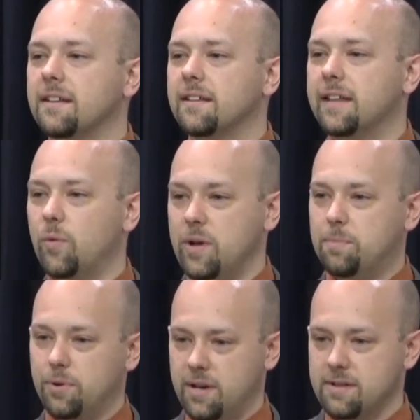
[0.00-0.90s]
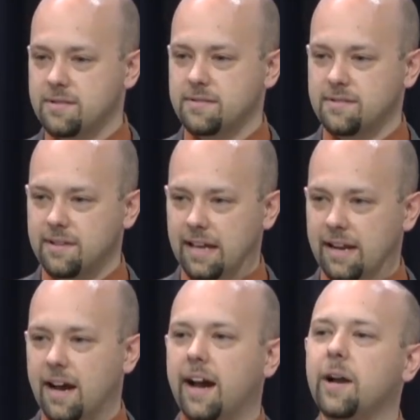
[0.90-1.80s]
that we put in
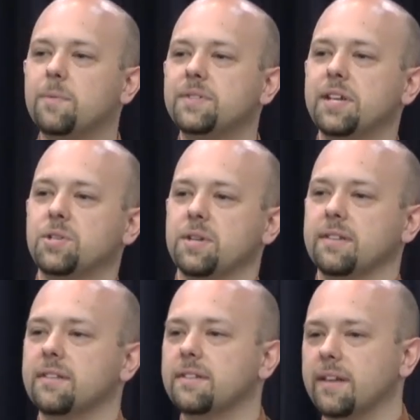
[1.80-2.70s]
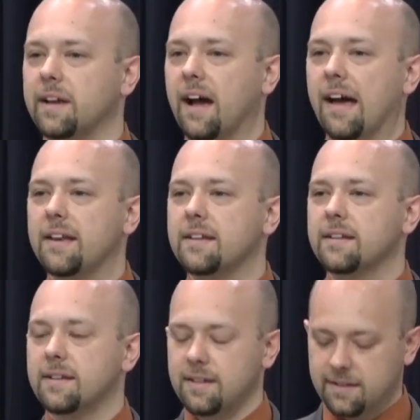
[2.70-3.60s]
a higher position than God.
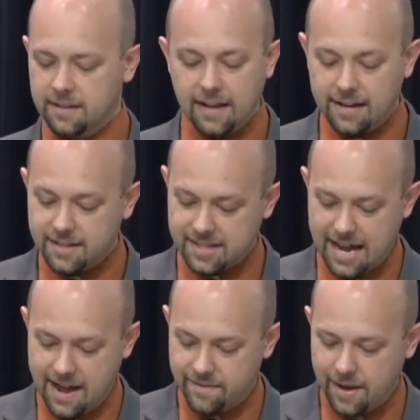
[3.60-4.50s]
God doesn't have